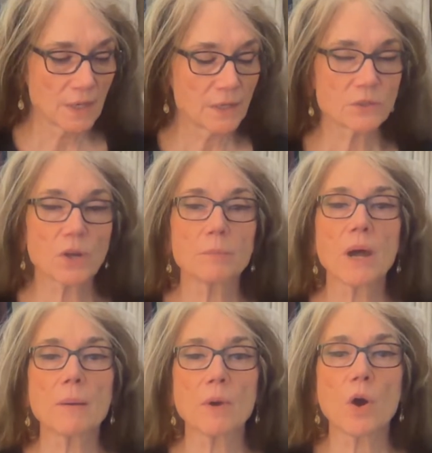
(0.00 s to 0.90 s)
So
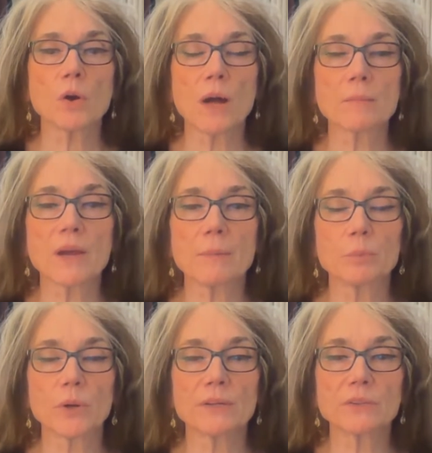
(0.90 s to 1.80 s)
I'm got
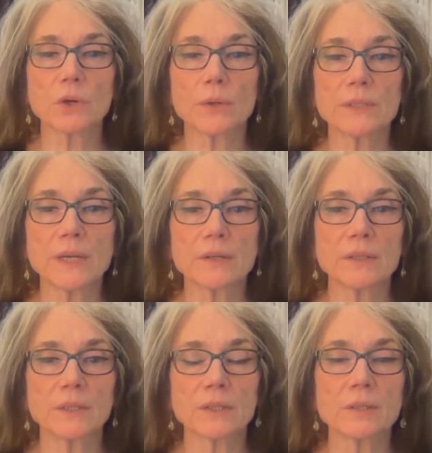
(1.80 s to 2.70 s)
breath going down
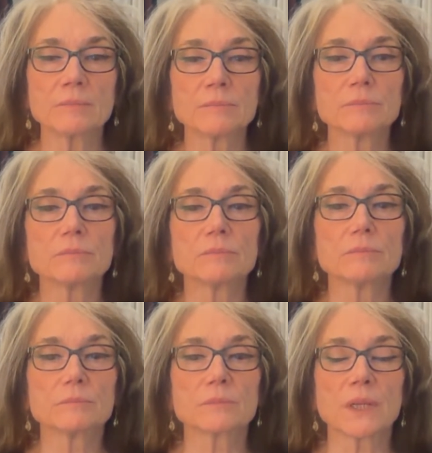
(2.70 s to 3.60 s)
here
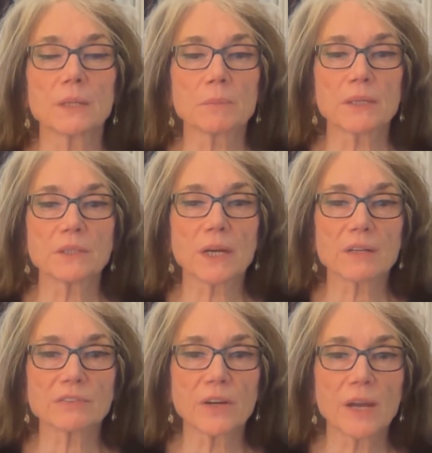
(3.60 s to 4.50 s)
in my
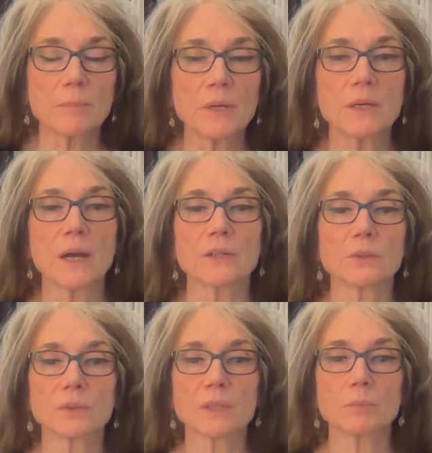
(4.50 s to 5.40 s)
diaphragm. I don't
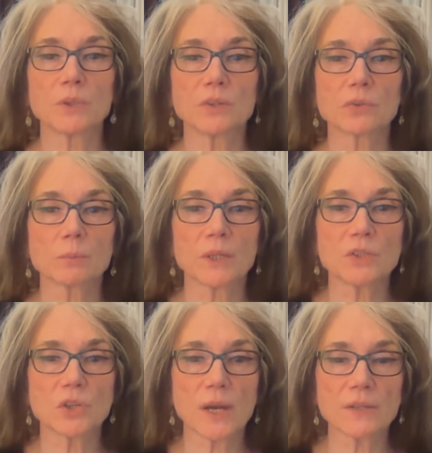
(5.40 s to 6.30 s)
really breathe through my
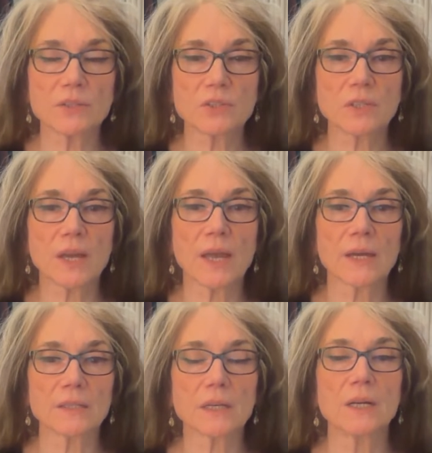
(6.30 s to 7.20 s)
chest,
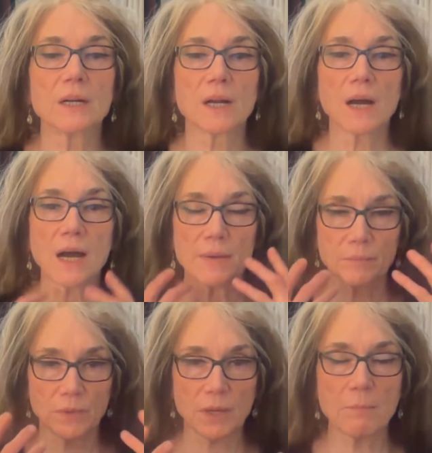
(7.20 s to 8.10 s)
and
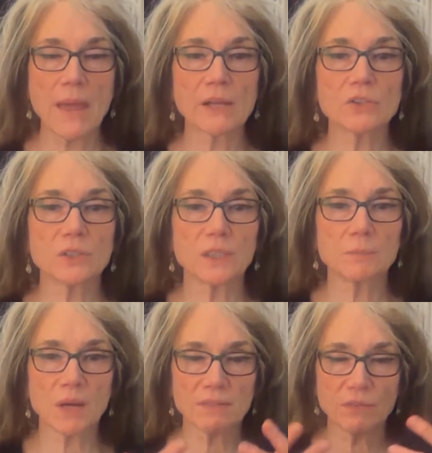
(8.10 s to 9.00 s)
I'm imagining
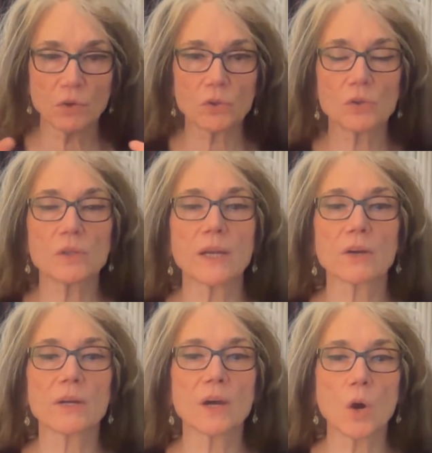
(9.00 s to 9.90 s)
my vocal
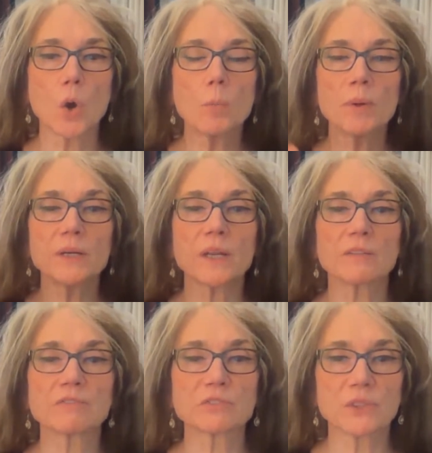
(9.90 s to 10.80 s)
area open and
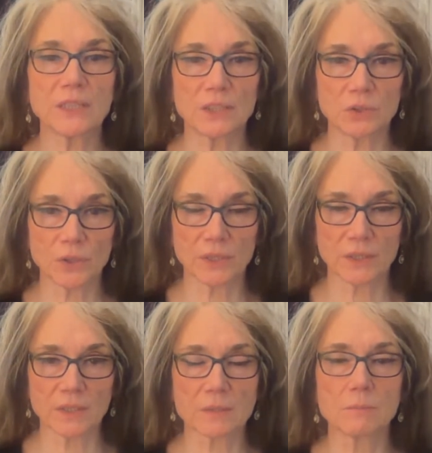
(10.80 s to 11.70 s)
free during
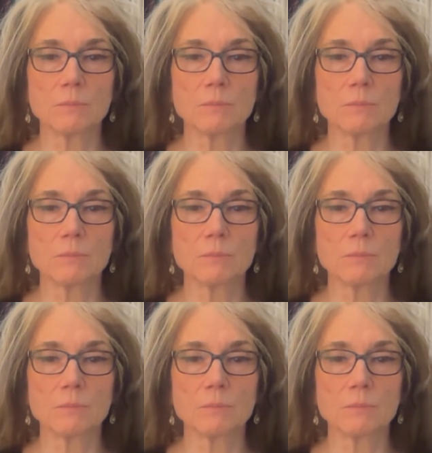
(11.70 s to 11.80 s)
this.